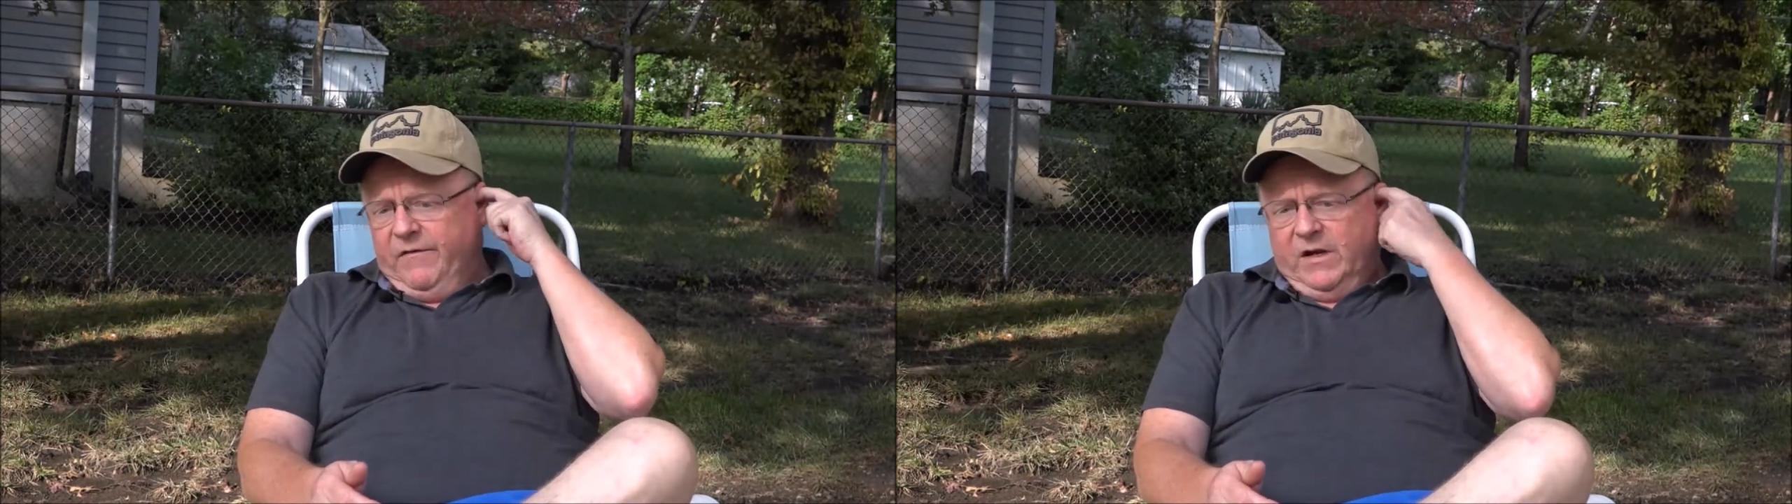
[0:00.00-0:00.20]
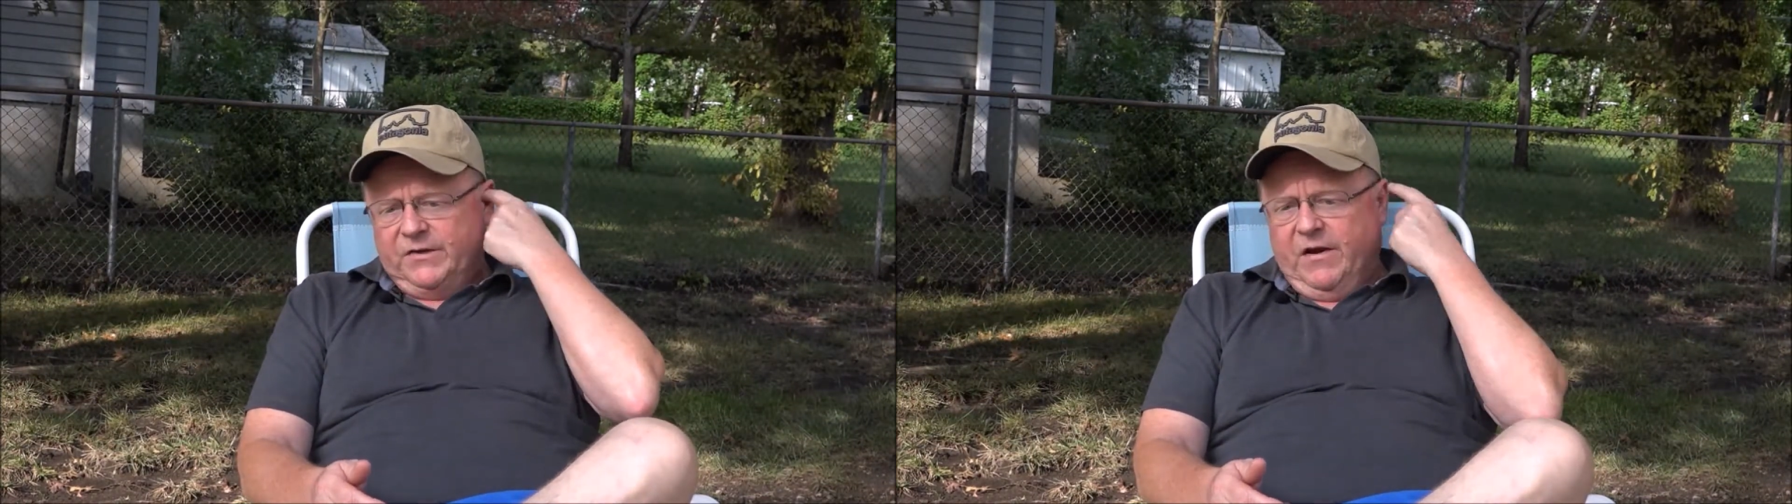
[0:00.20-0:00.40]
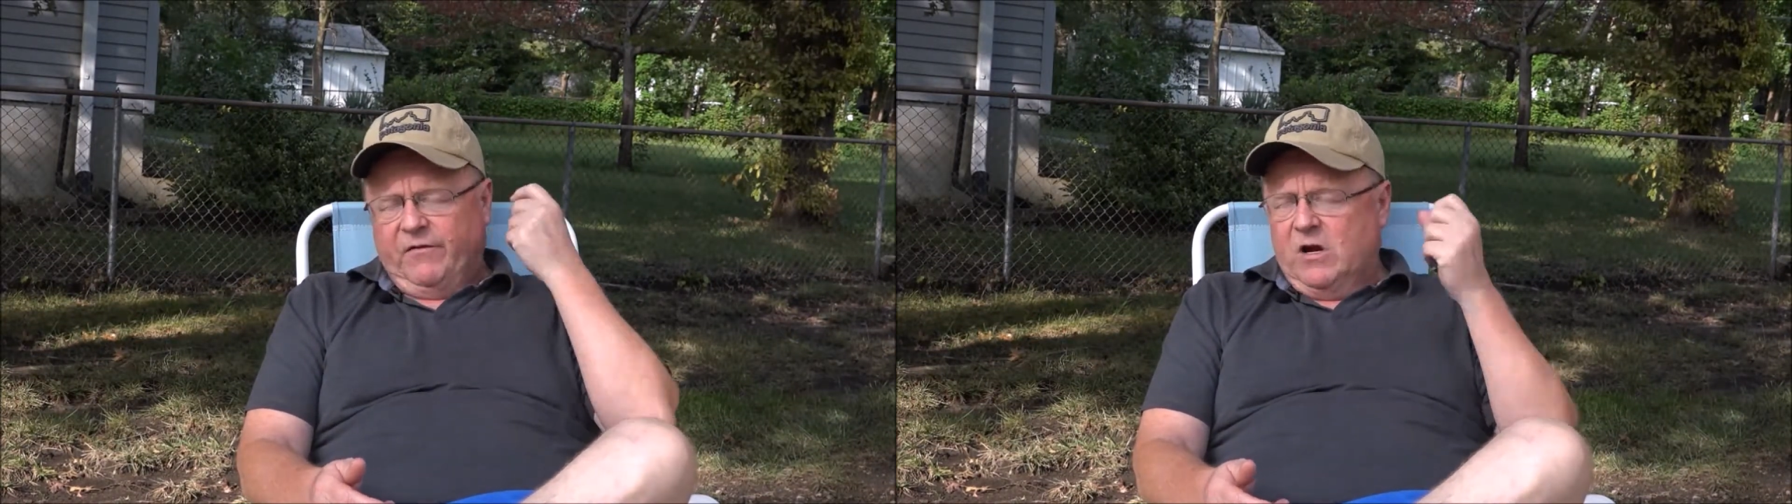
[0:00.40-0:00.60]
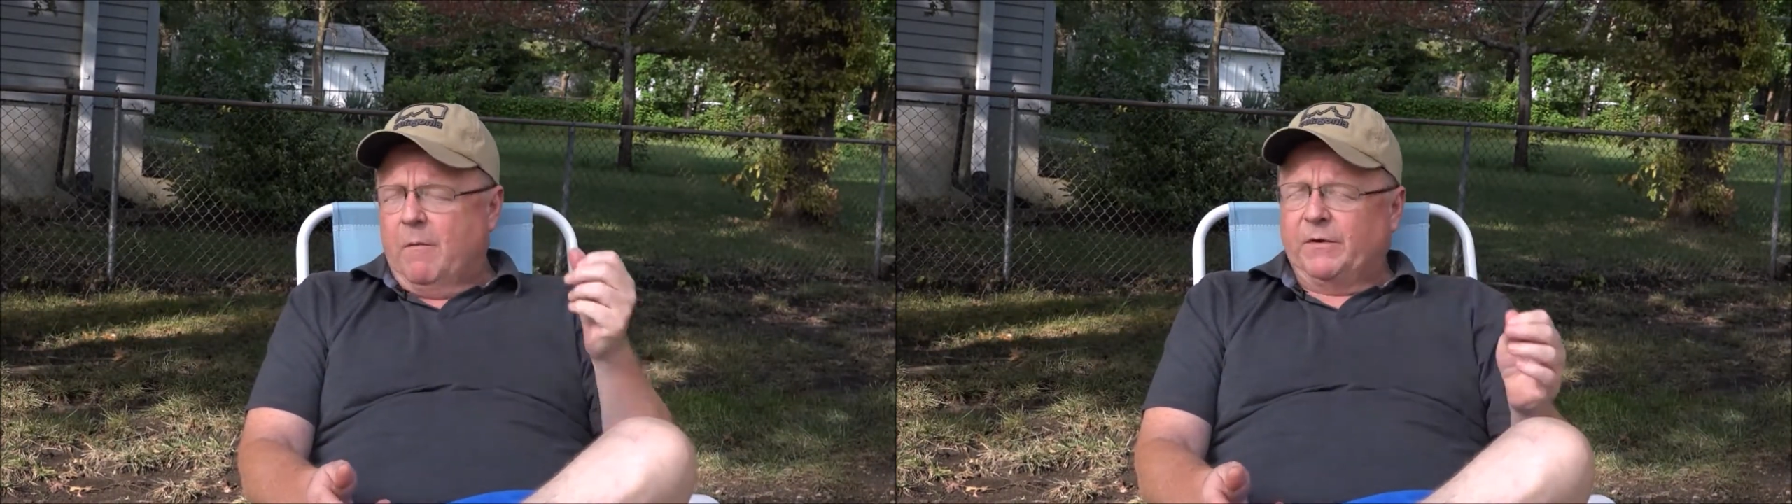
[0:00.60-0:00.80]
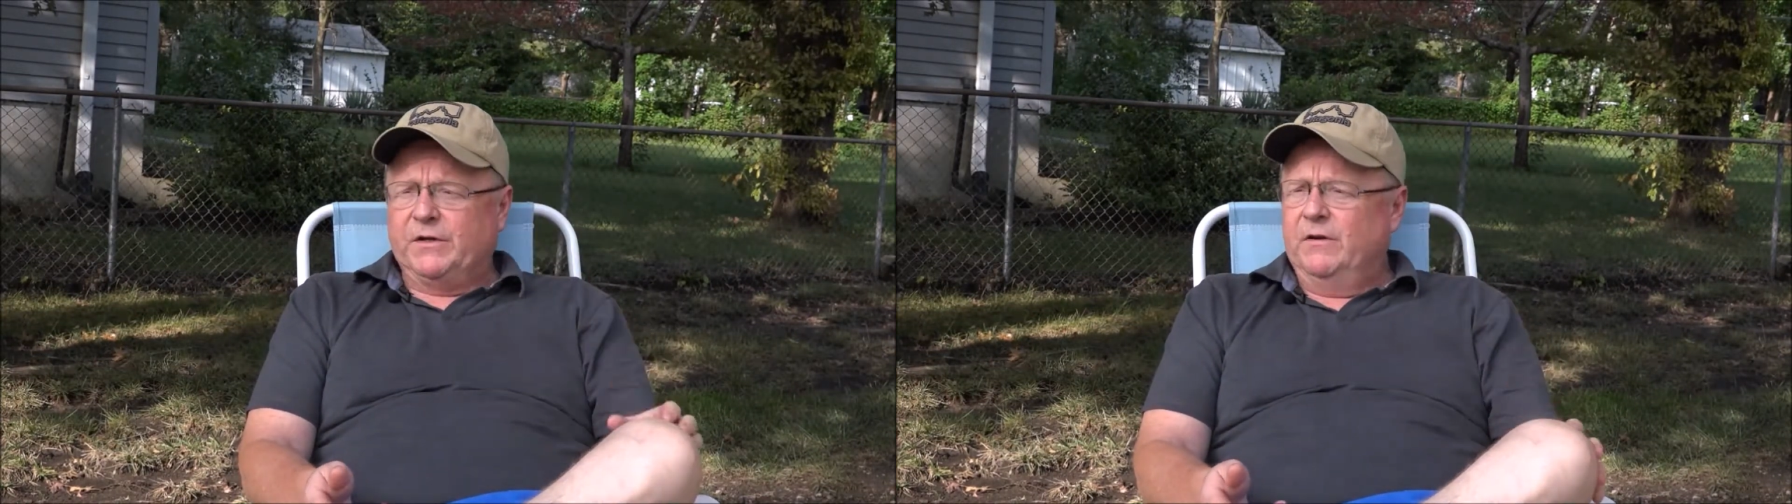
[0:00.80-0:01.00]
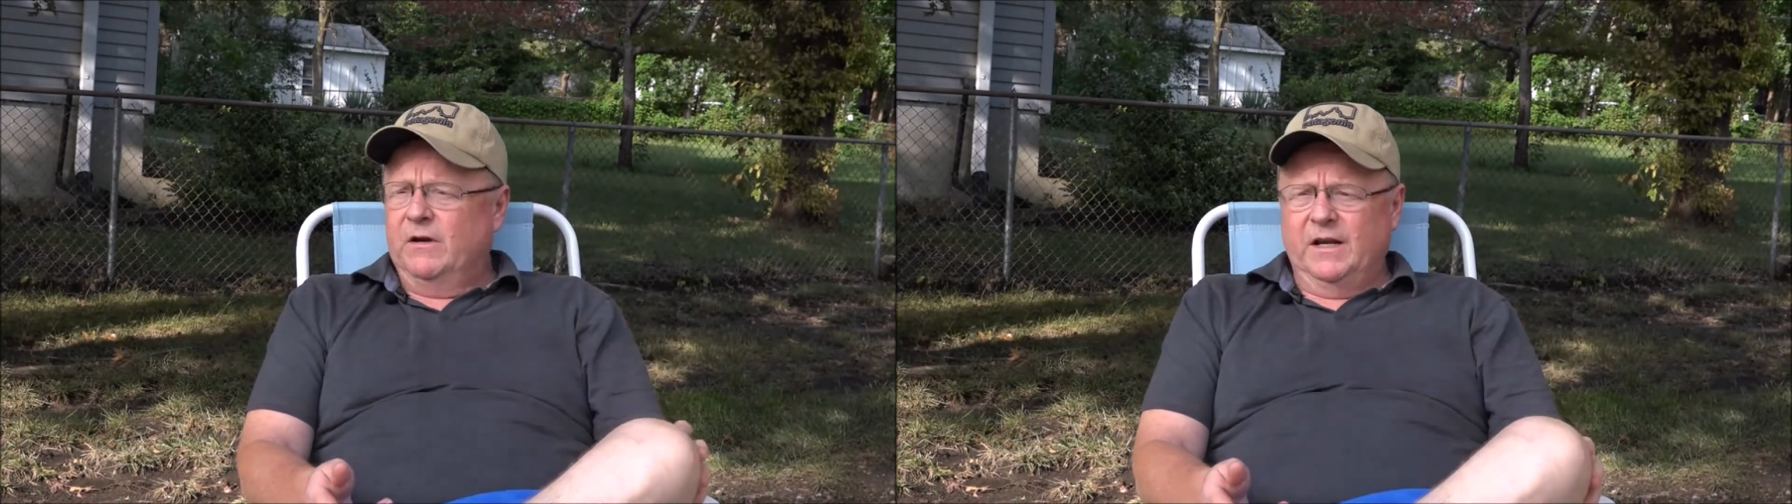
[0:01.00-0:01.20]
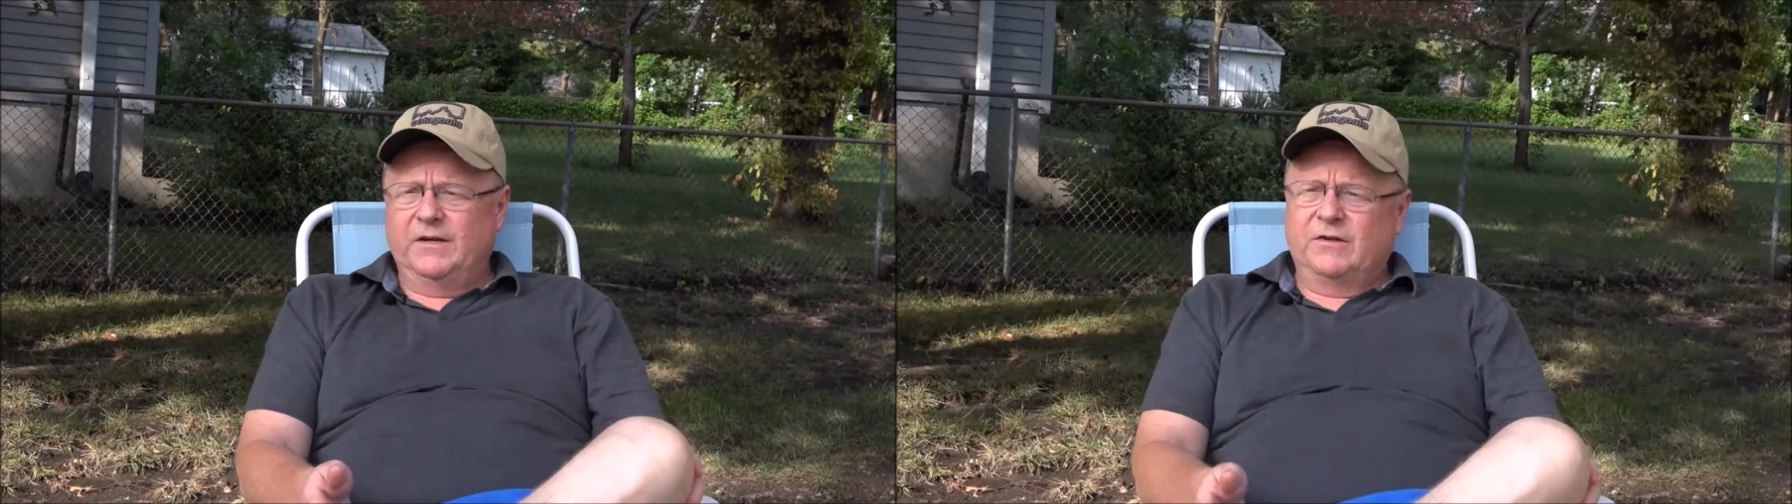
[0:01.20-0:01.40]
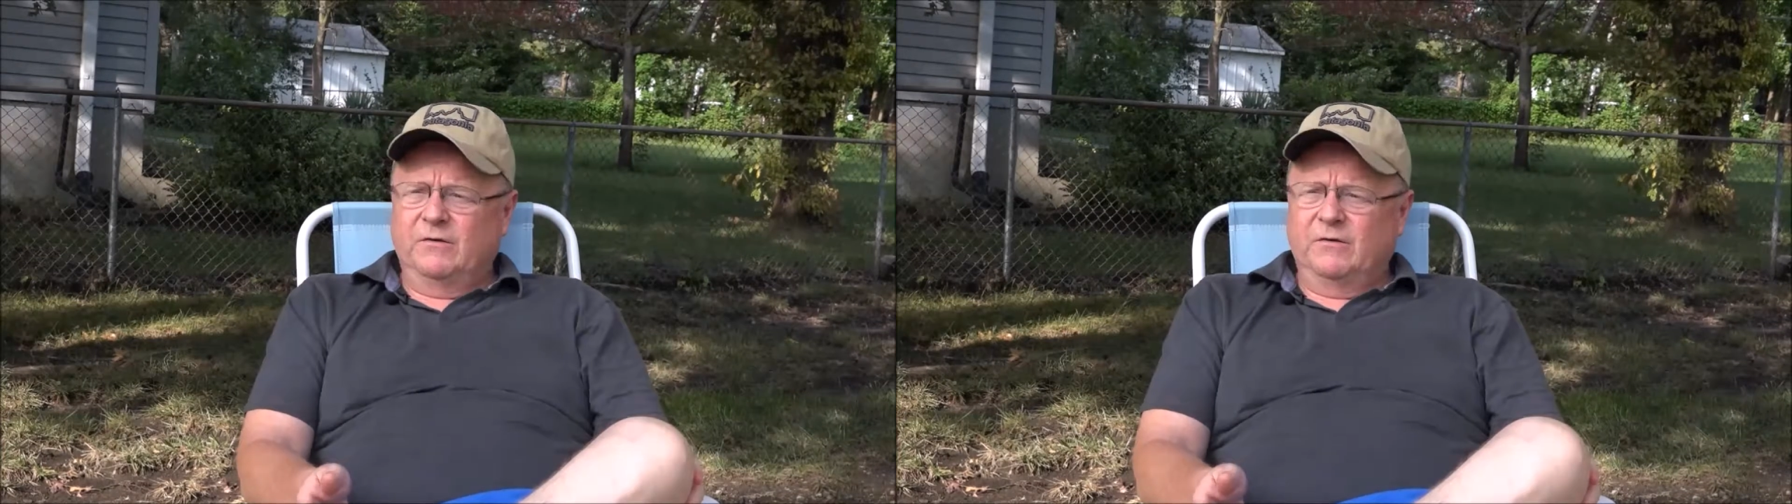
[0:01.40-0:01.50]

given us every opportunity